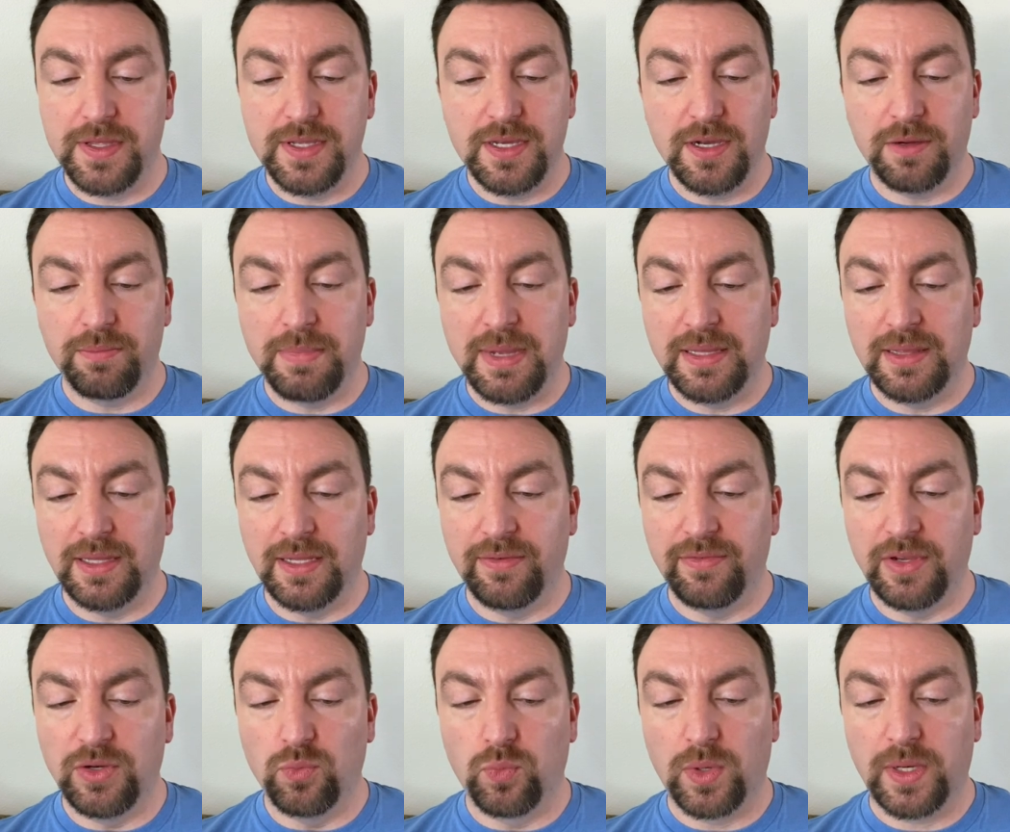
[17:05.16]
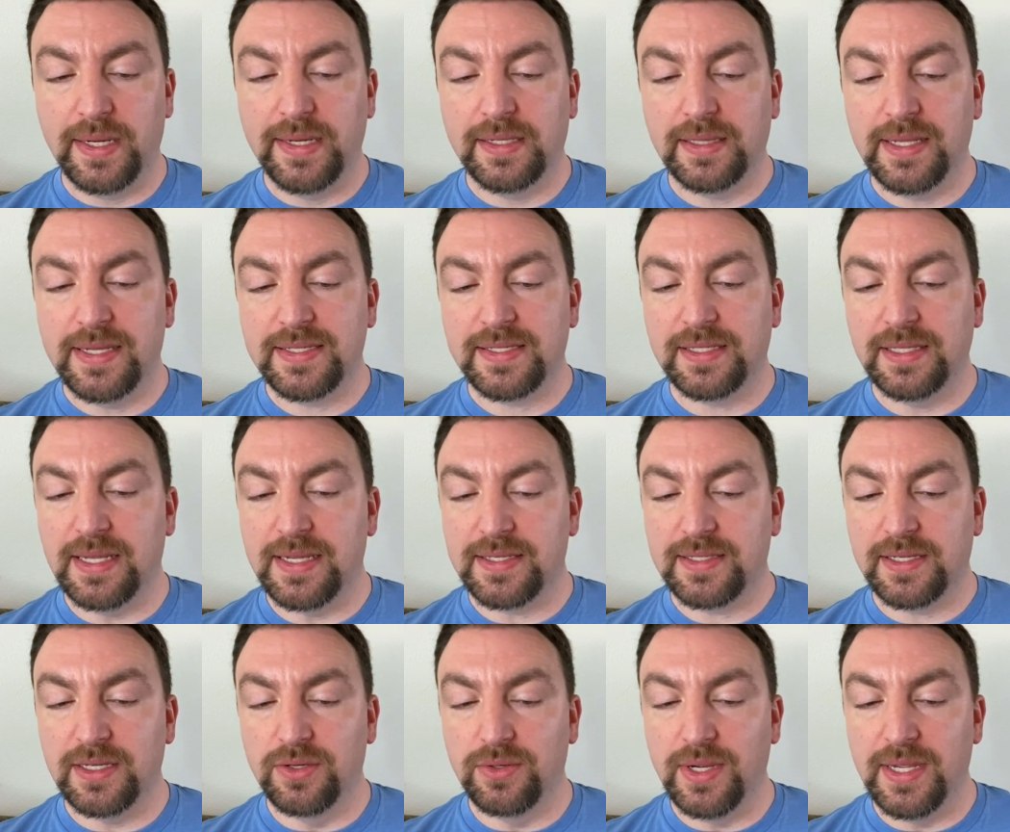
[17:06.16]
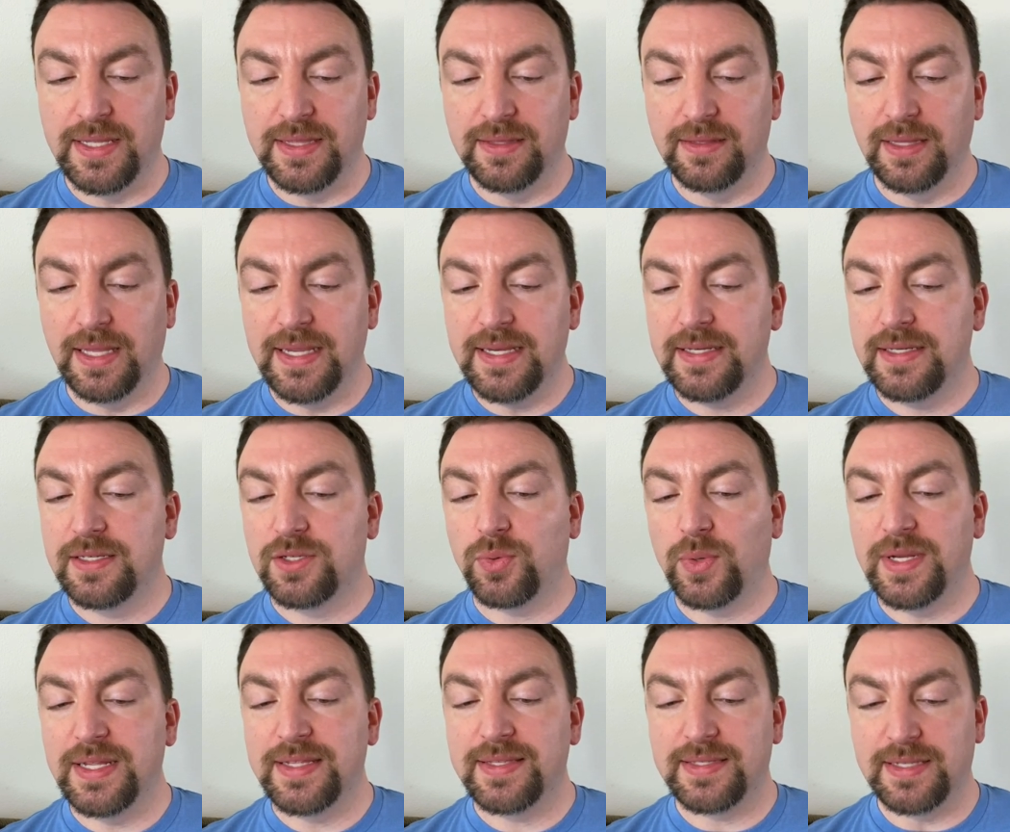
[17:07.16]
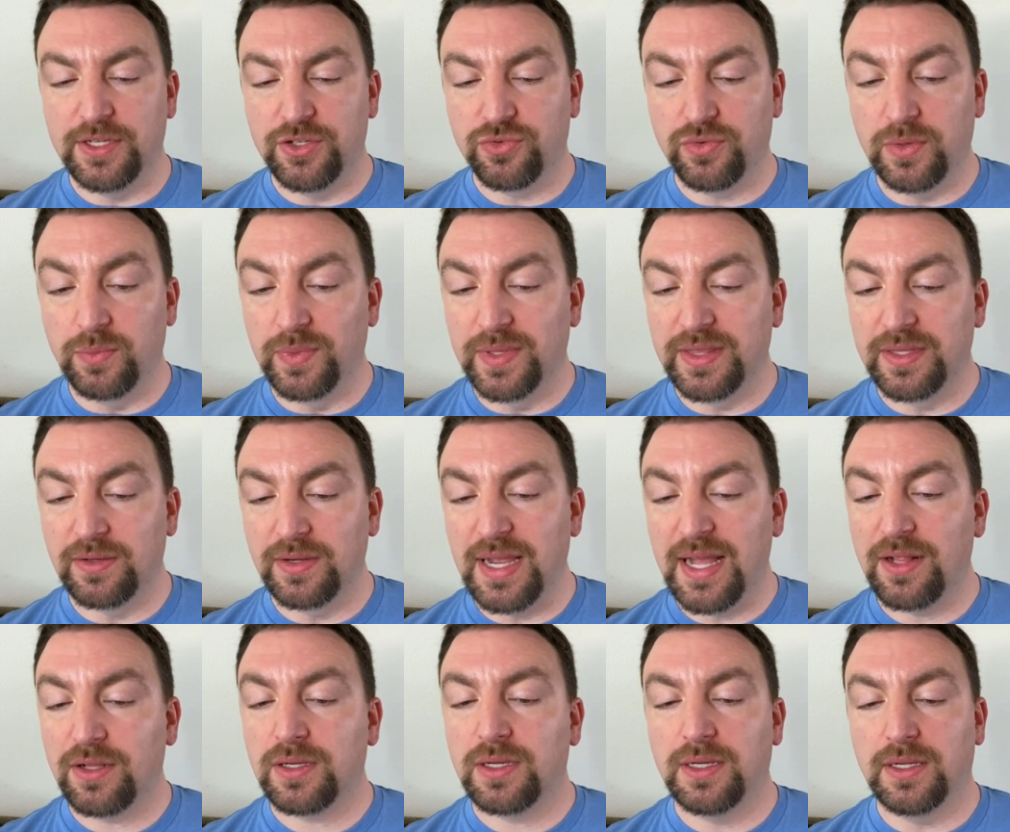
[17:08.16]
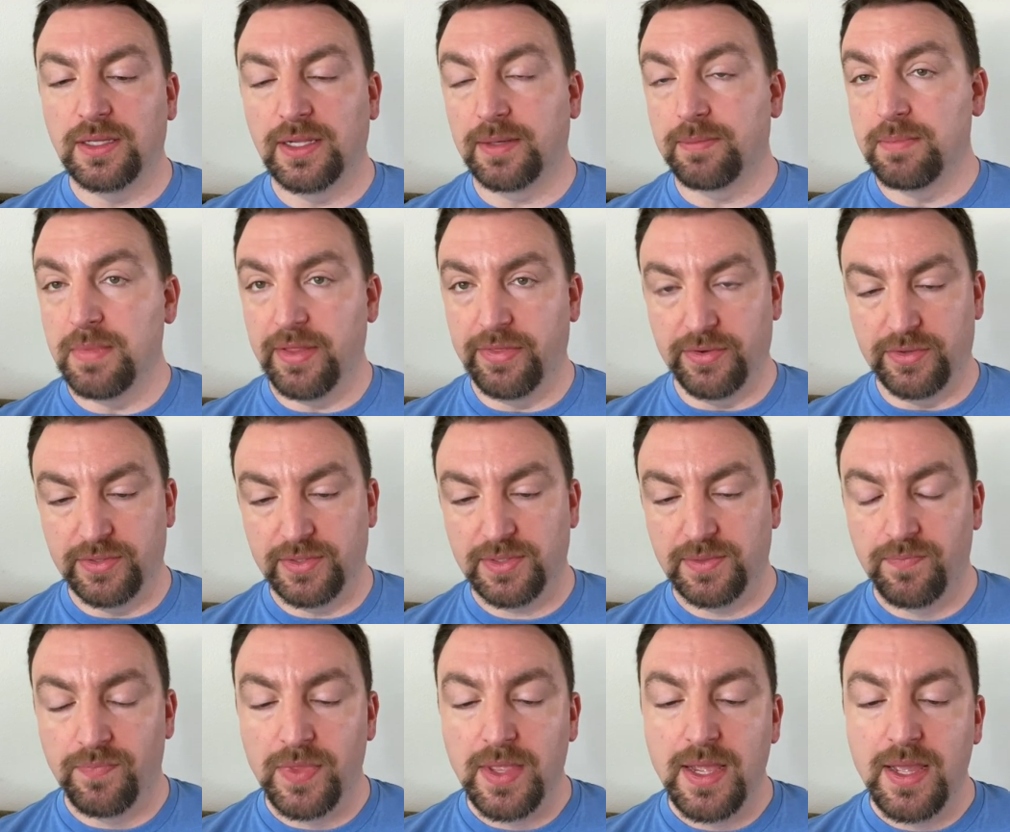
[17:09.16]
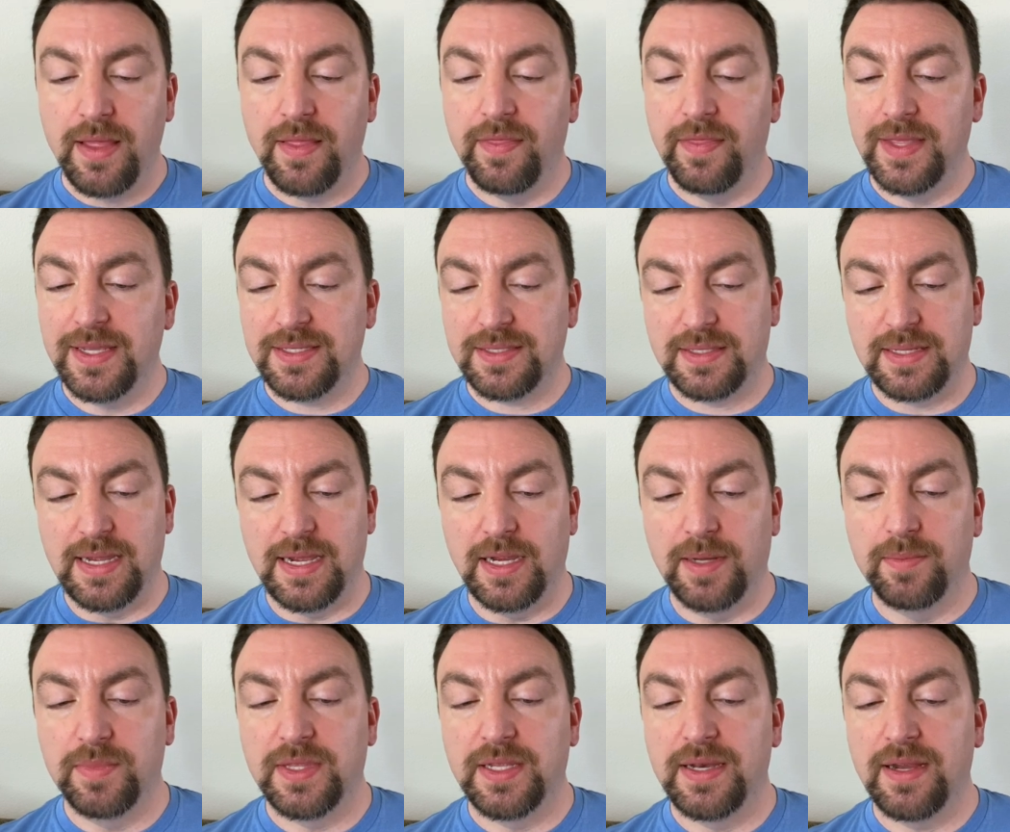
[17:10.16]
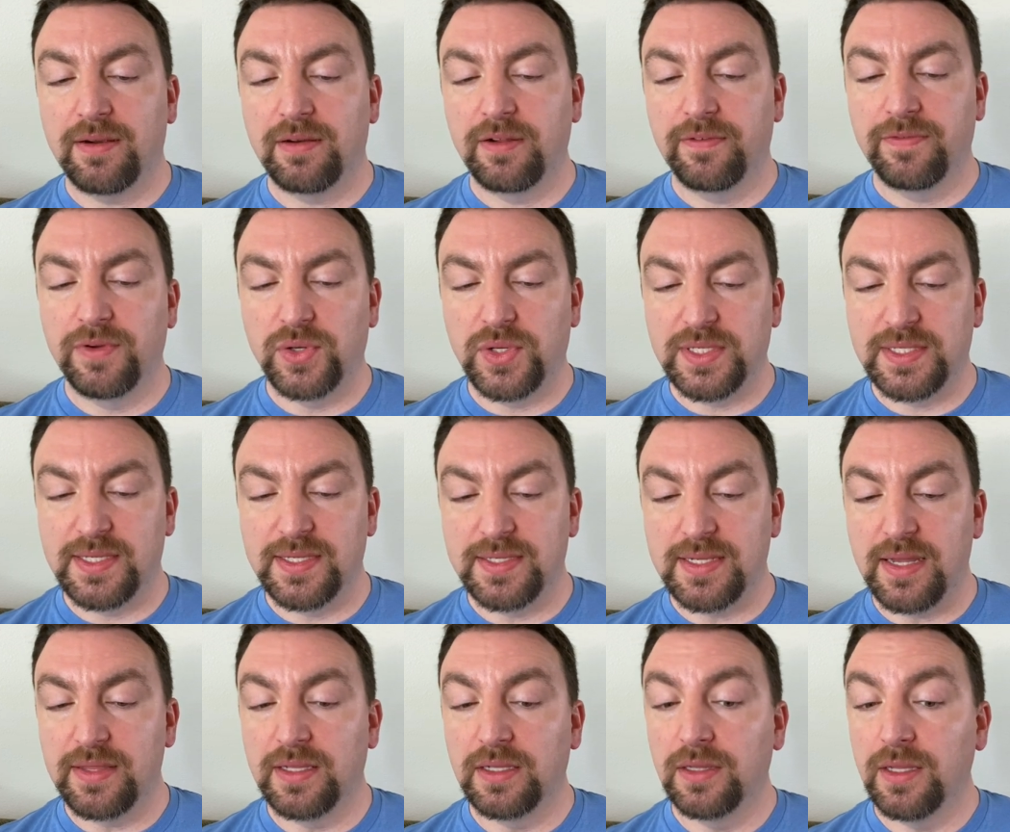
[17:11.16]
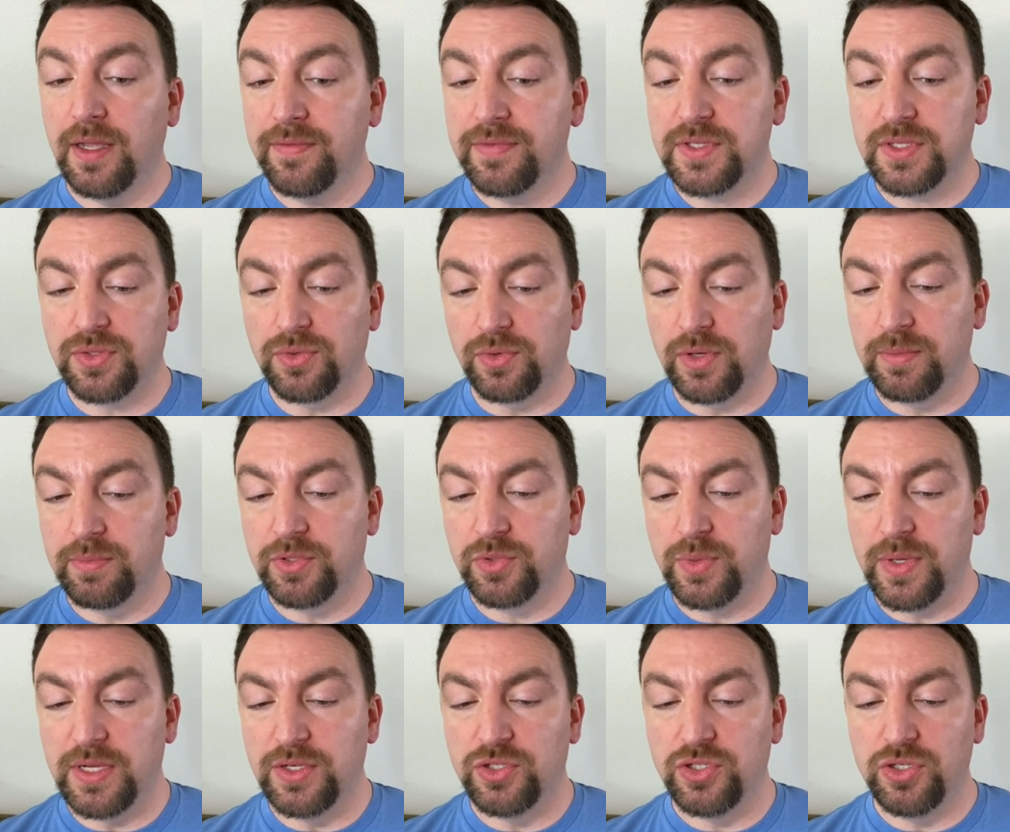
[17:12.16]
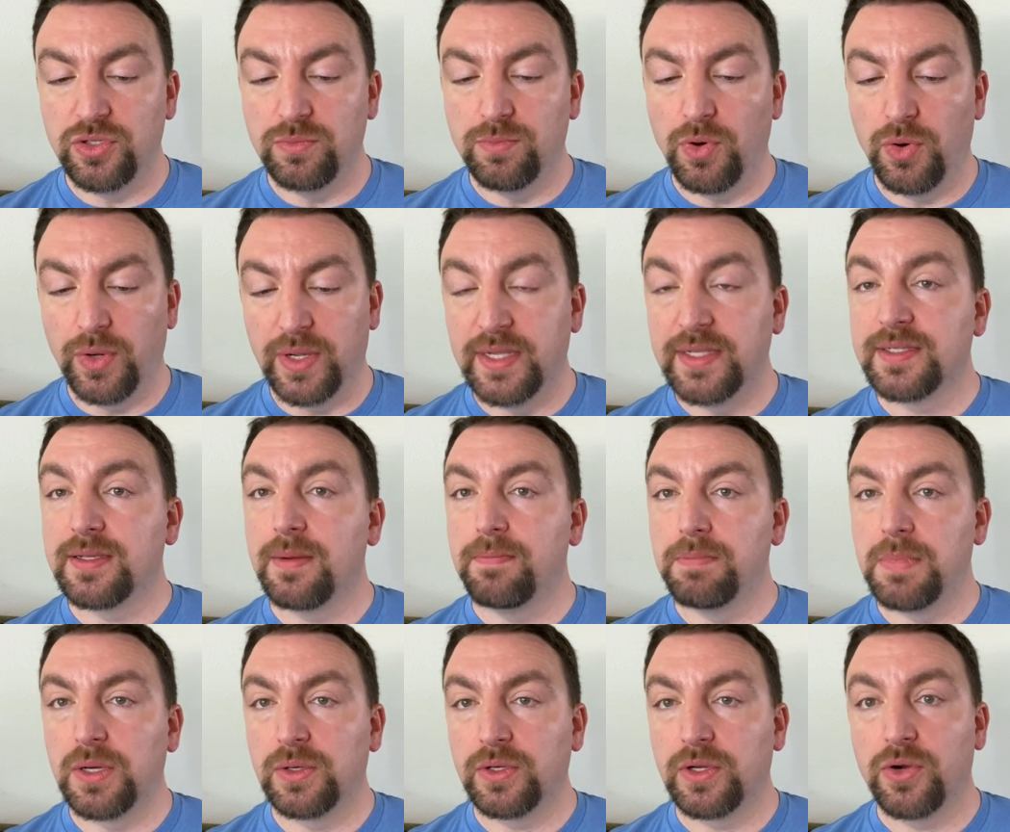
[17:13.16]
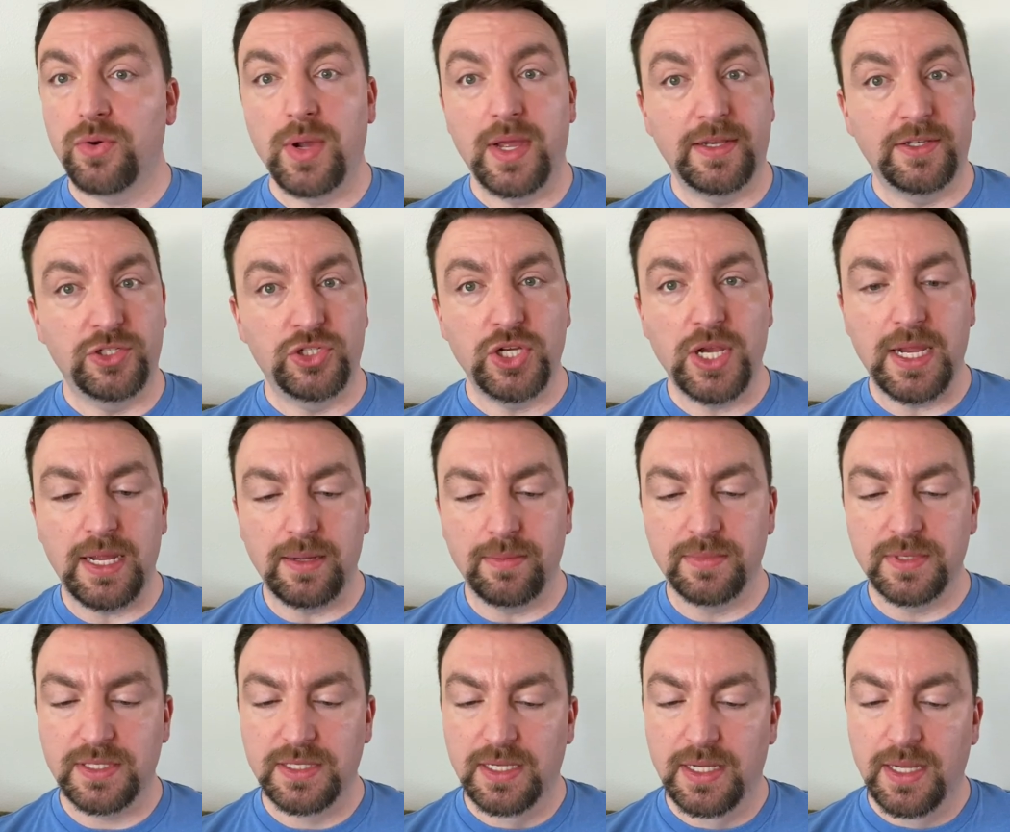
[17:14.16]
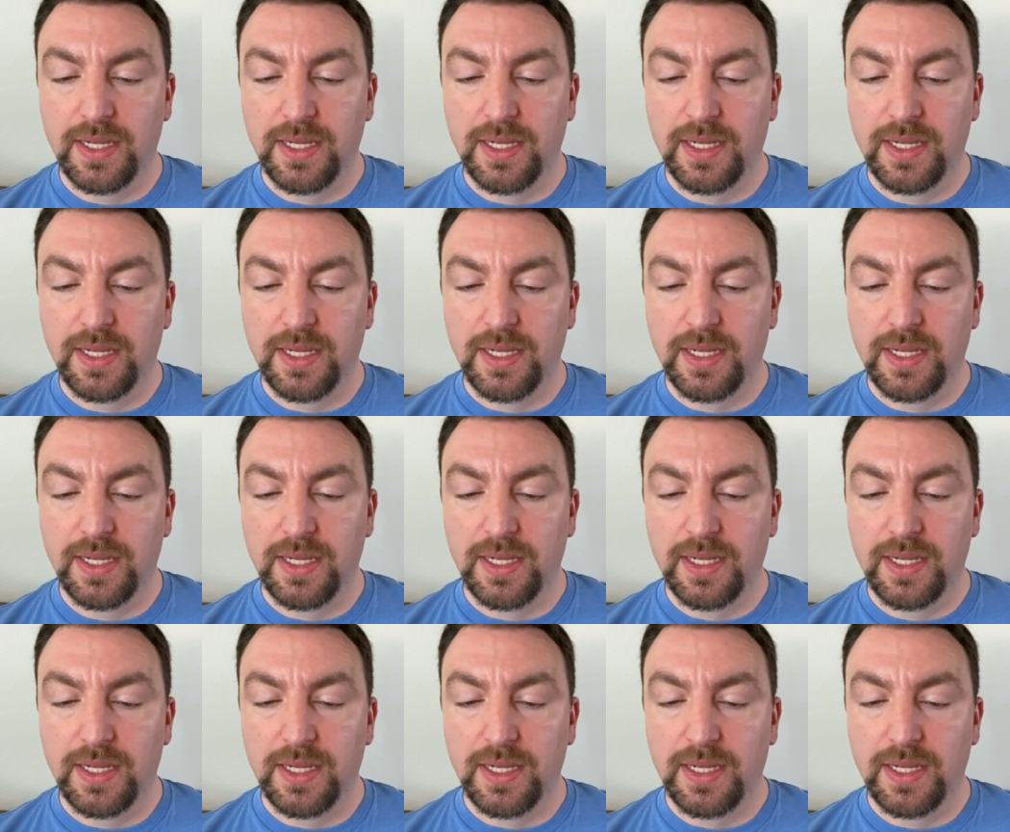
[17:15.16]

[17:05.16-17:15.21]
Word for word: young men live in working class Glasgow in late 20th century with their alcoholic mothers. This time, the narrative focuses on the love story between two boys, Mungo and James,